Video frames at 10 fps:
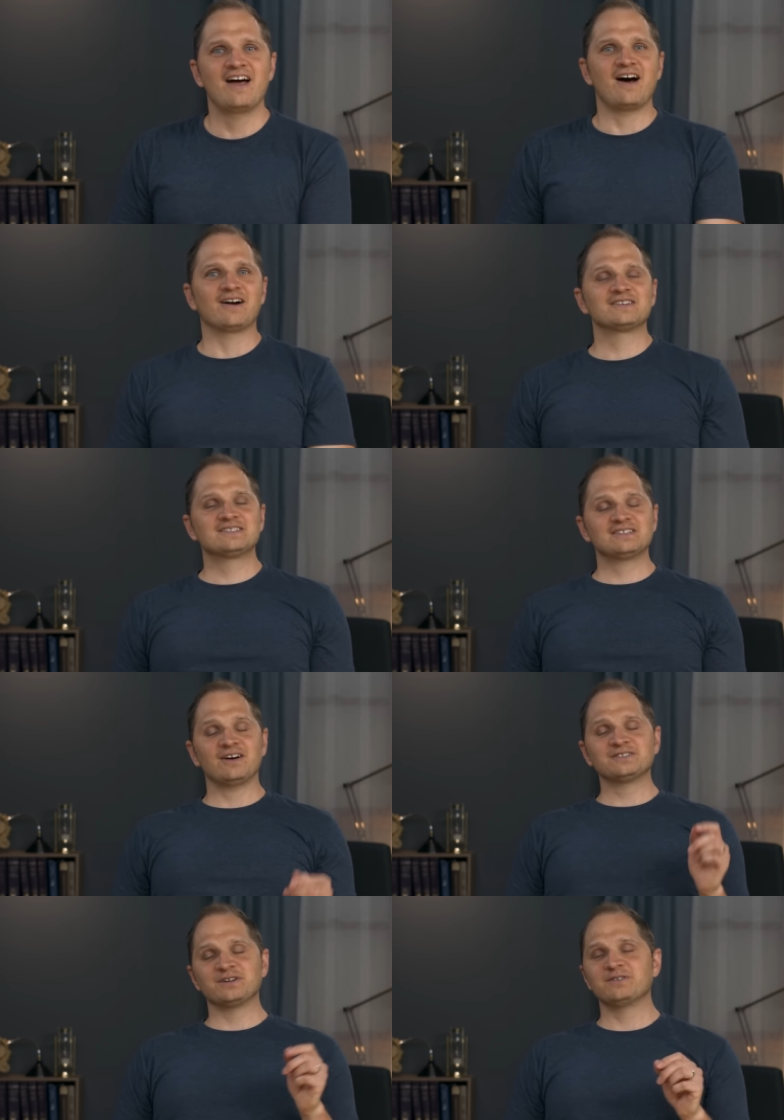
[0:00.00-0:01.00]
Our
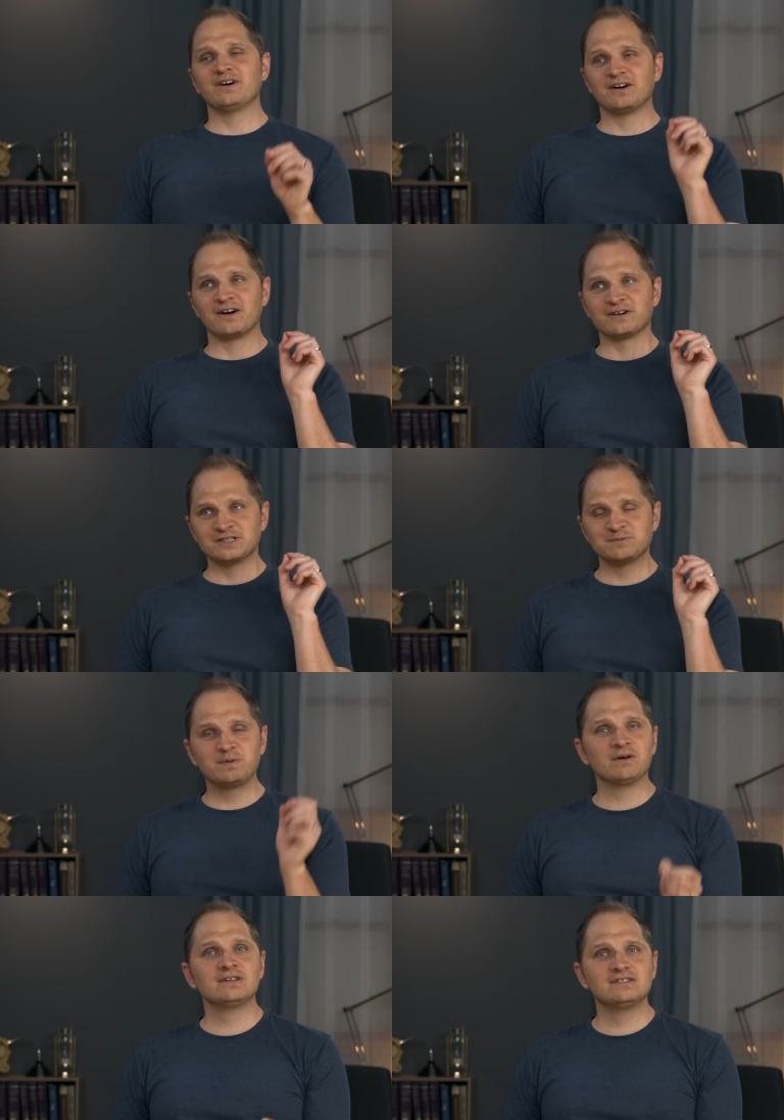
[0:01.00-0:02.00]
also our, our
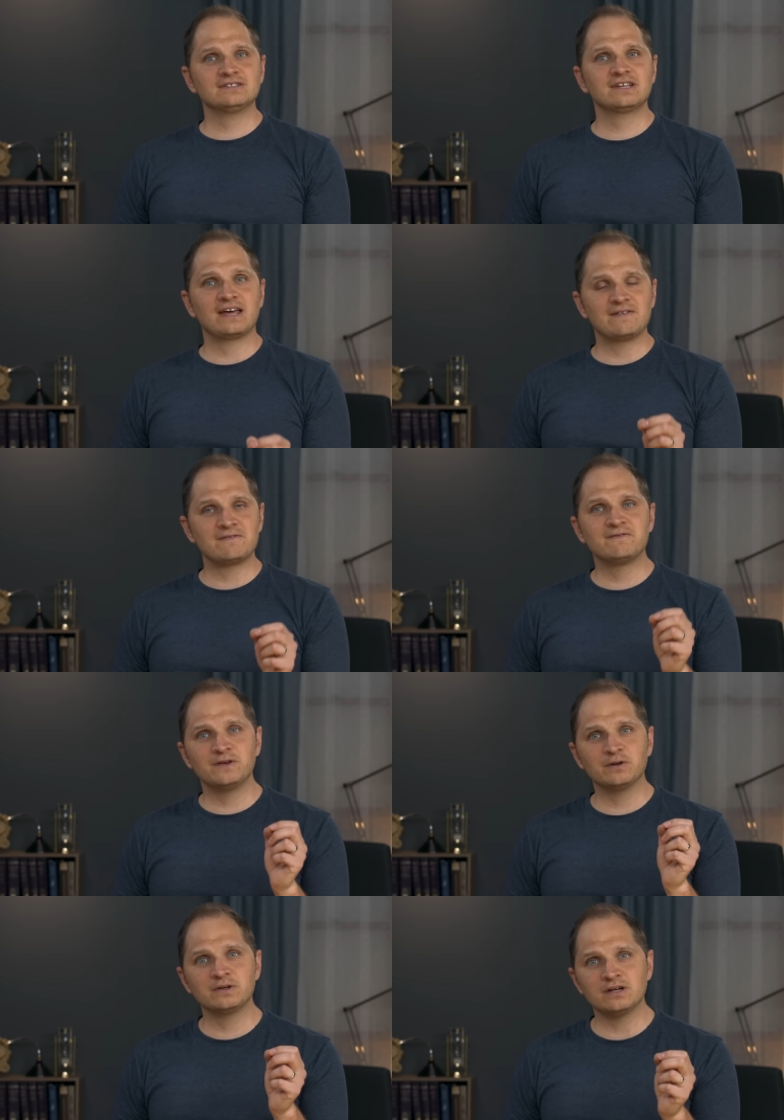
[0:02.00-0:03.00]
spirits can
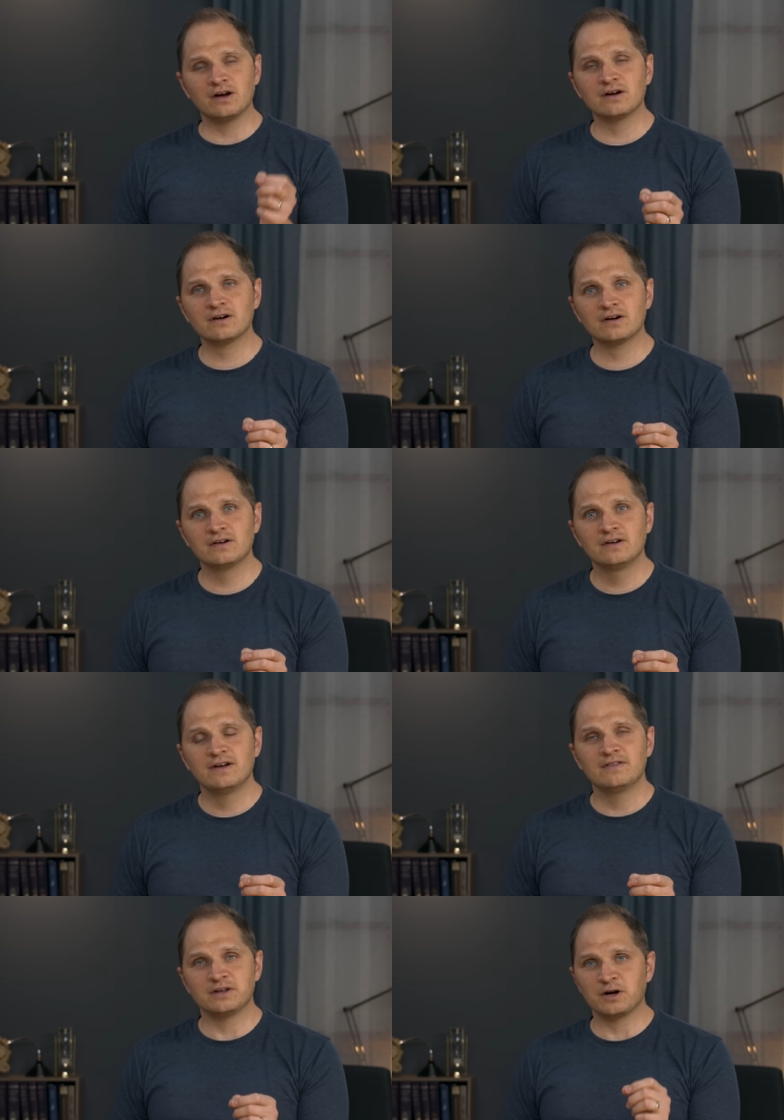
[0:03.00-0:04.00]
feel younger
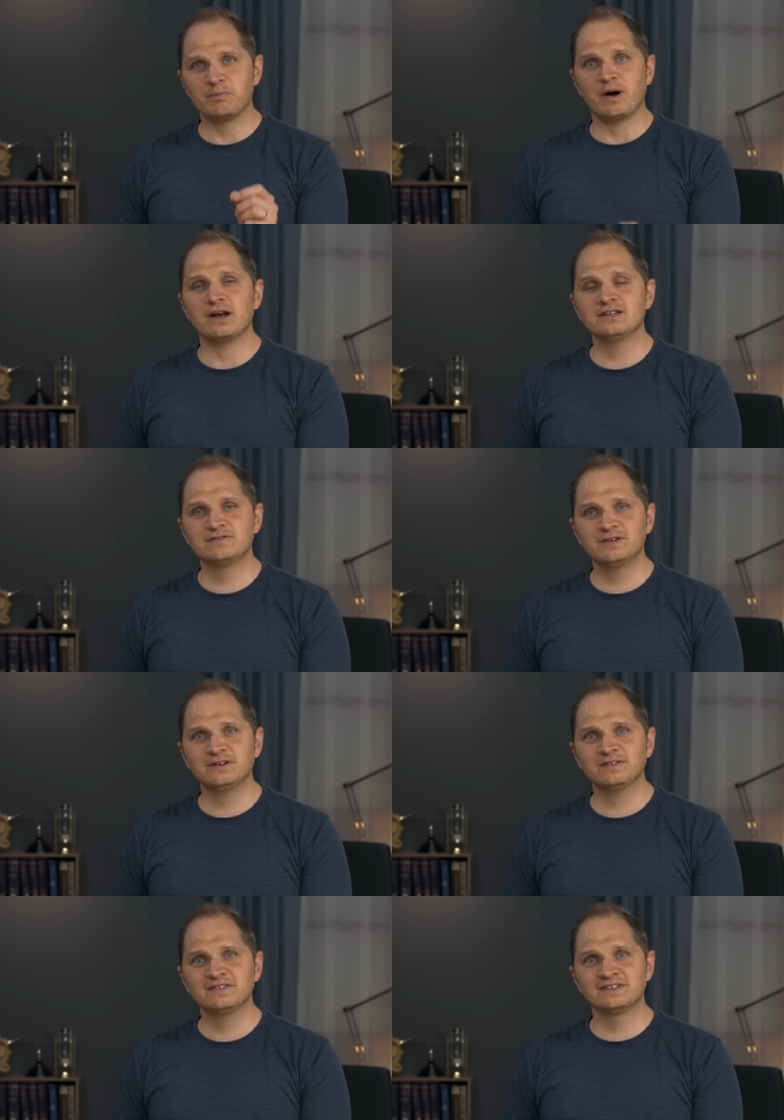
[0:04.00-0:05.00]
than our bodies
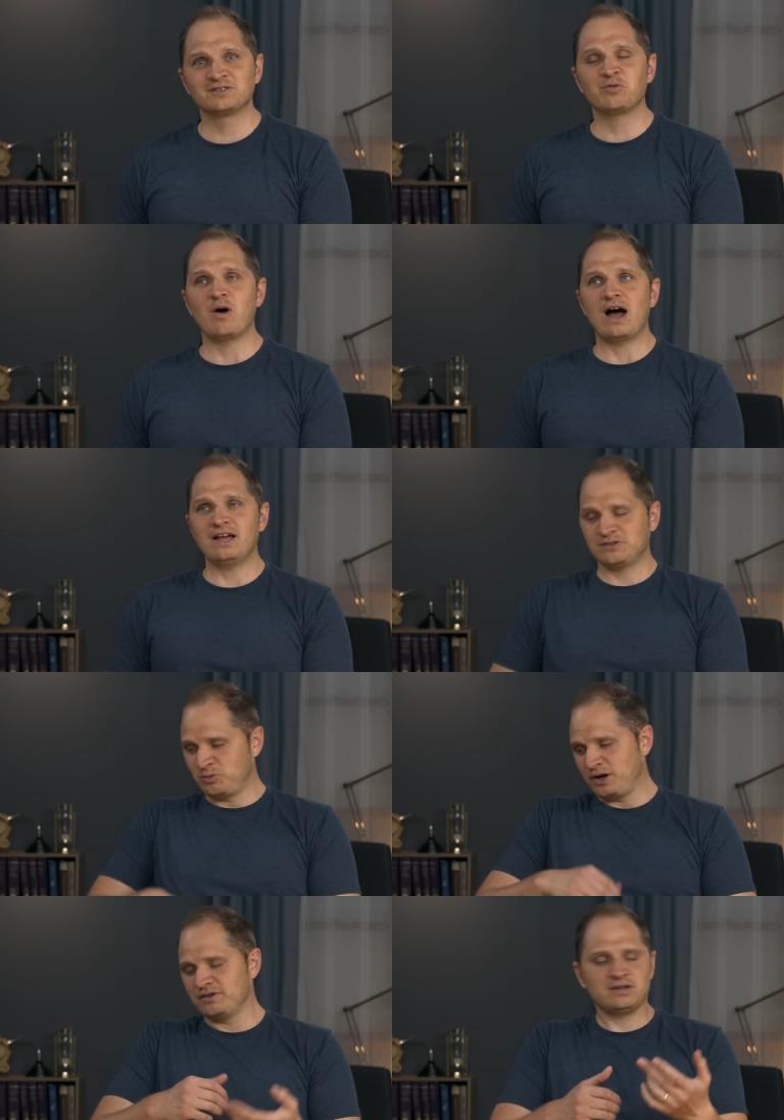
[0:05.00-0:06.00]
feel. This is why it's
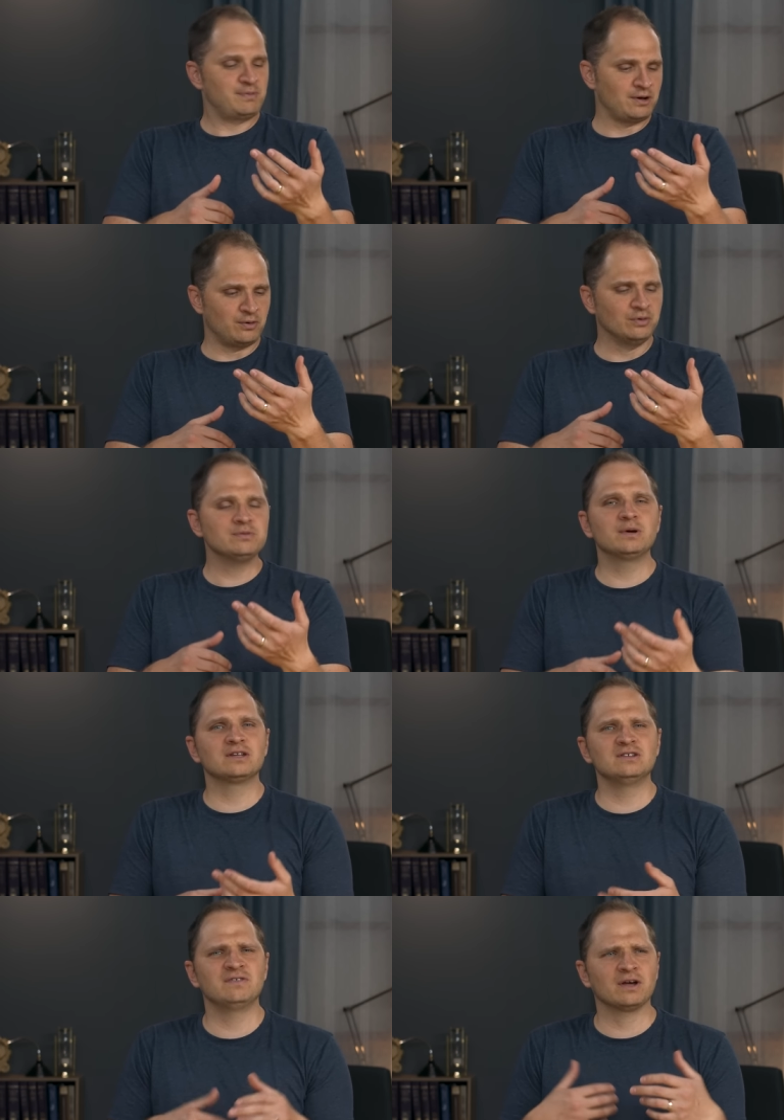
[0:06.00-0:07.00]
weird to be old because
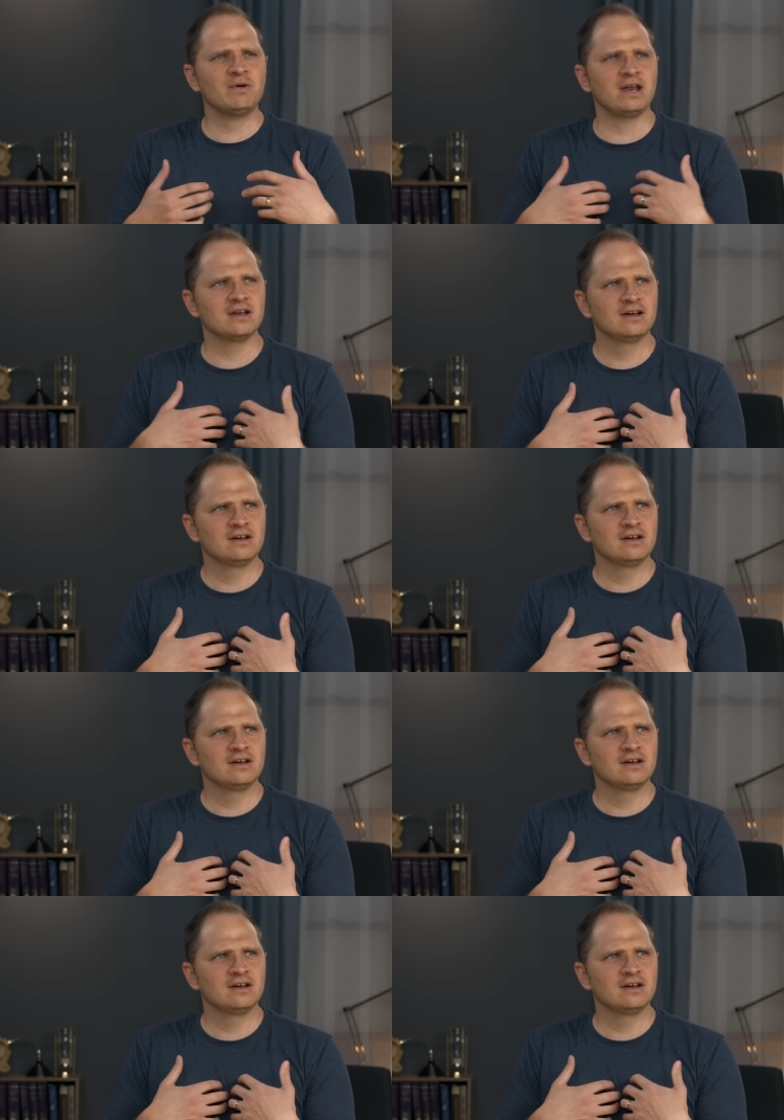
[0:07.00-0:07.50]
you feel like, wait,